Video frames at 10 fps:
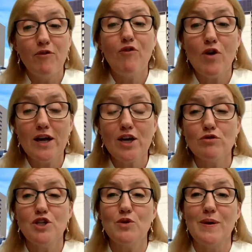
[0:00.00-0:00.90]
Before I
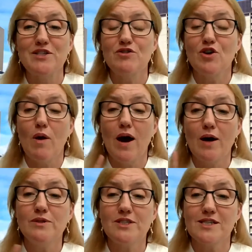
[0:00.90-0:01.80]
go to you, Andrew, though,
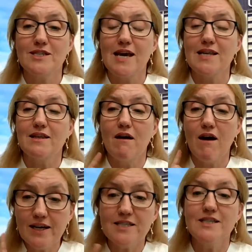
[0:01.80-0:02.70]
I will just say that
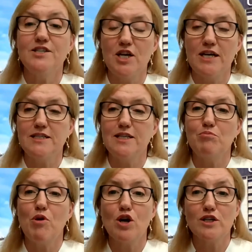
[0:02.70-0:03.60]
I did the
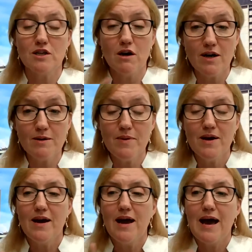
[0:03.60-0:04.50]
JD part-time
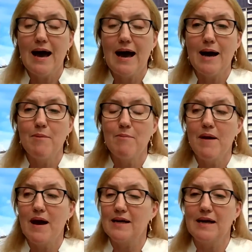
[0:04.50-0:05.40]

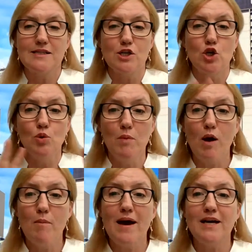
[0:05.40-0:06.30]
as a new
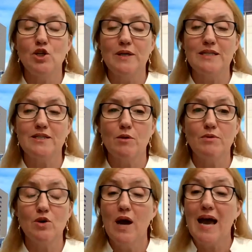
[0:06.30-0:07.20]
mum at
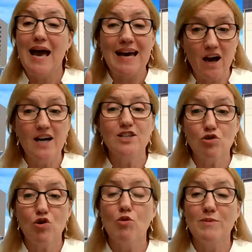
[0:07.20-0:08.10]
UNSW, and I
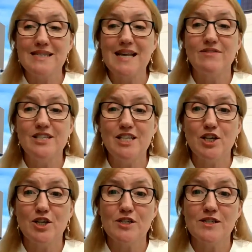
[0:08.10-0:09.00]
took almost 7
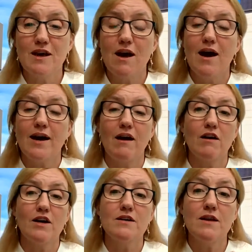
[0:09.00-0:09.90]
years. And I
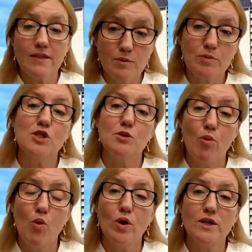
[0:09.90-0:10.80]
got nothing but
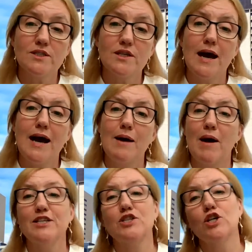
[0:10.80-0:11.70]
support.
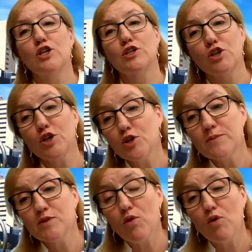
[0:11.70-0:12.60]
I took
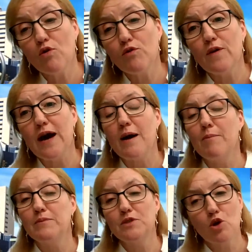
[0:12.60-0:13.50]
terms off
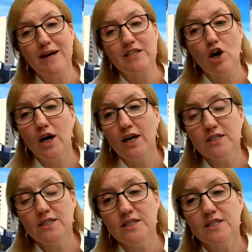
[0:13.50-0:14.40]
to go back to
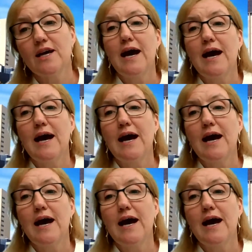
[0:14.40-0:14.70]
Ireland.